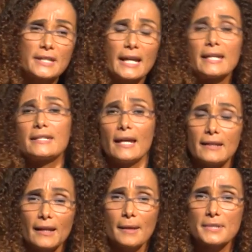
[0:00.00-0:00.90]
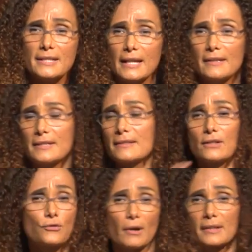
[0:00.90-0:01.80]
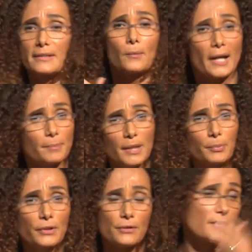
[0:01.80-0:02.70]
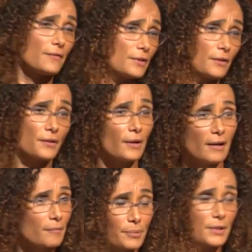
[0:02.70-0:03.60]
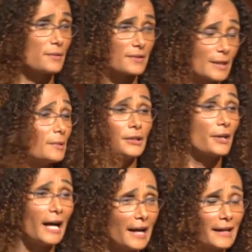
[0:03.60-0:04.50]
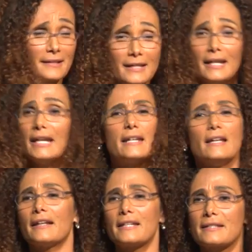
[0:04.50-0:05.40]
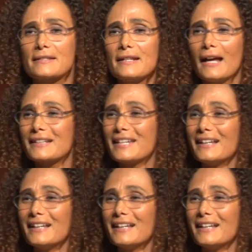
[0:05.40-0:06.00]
getting 10 times the sentences that drugs that white people use, even though they're all produce similar highs. No, this is not,